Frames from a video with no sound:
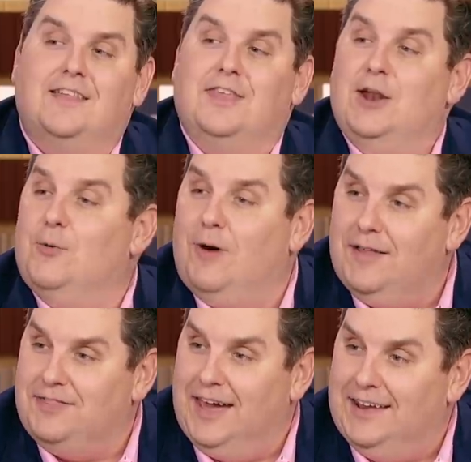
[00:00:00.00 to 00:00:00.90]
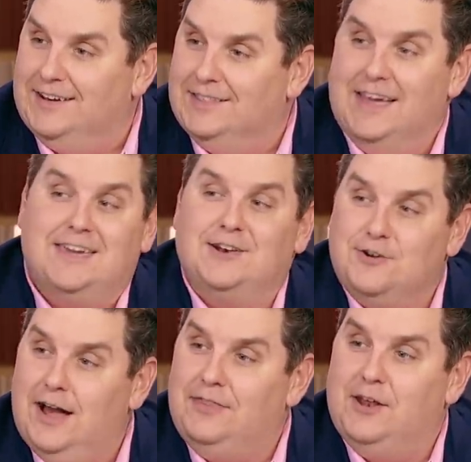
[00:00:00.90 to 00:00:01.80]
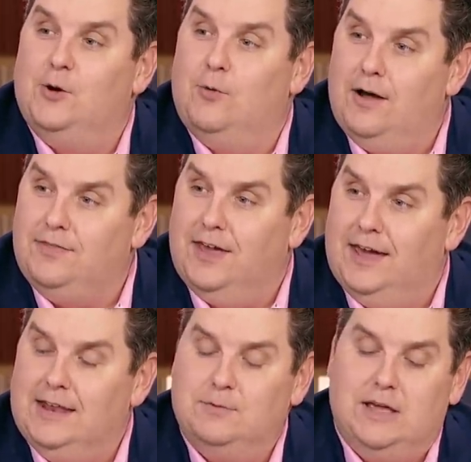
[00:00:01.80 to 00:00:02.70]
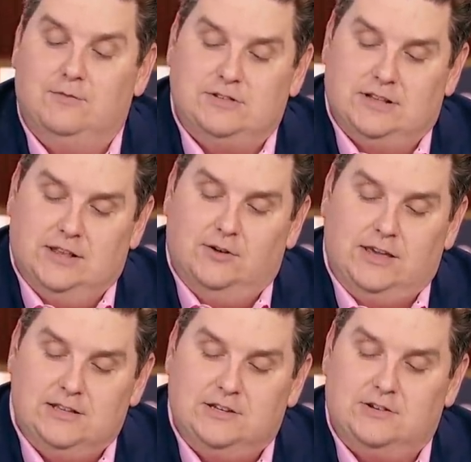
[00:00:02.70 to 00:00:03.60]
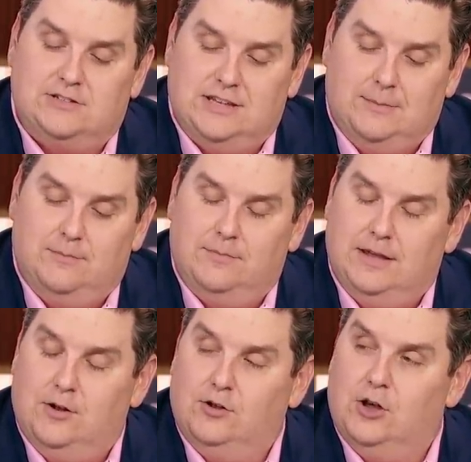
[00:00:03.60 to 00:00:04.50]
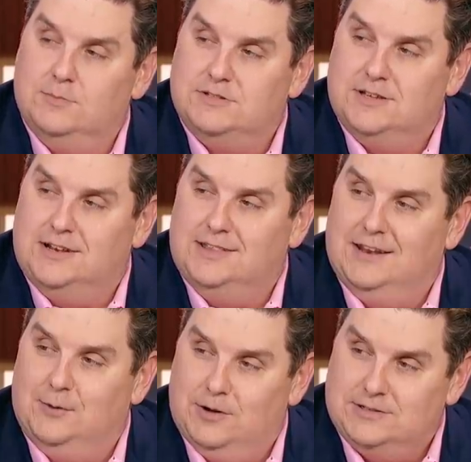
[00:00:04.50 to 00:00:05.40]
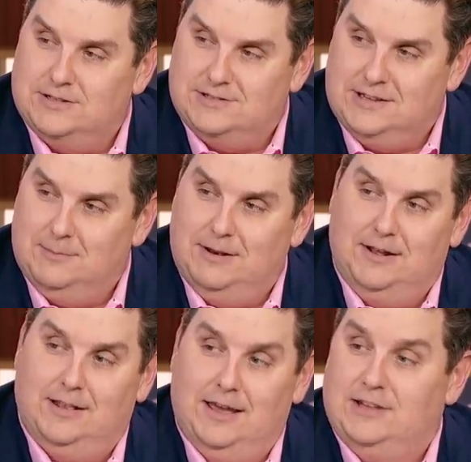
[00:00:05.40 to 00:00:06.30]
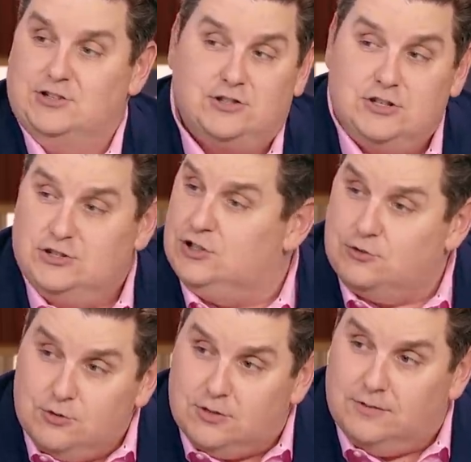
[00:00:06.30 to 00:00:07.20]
They don't want that. Like it or not, they don't want that. It, it, was a little easier to see him in Oklahoma City than it was to see him in LA. It's just, right. just the truth of